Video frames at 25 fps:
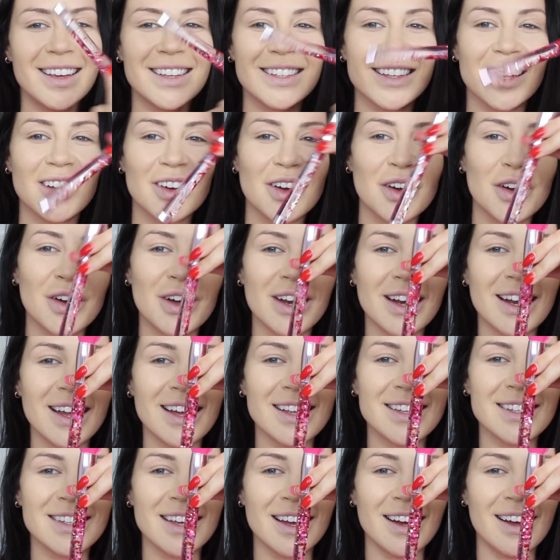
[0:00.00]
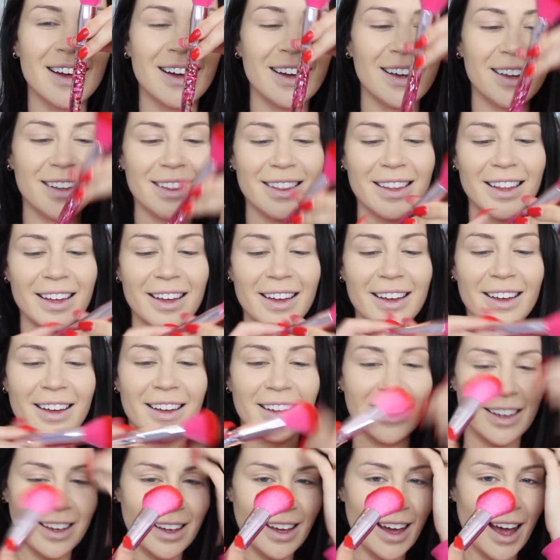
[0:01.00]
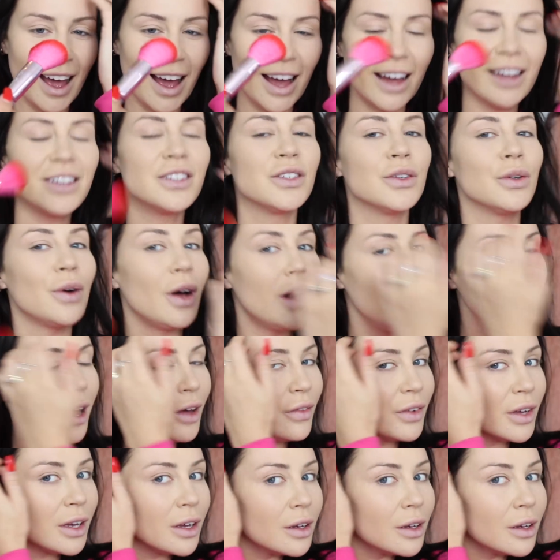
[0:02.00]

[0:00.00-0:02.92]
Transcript: So I've got glitter in the handle, I love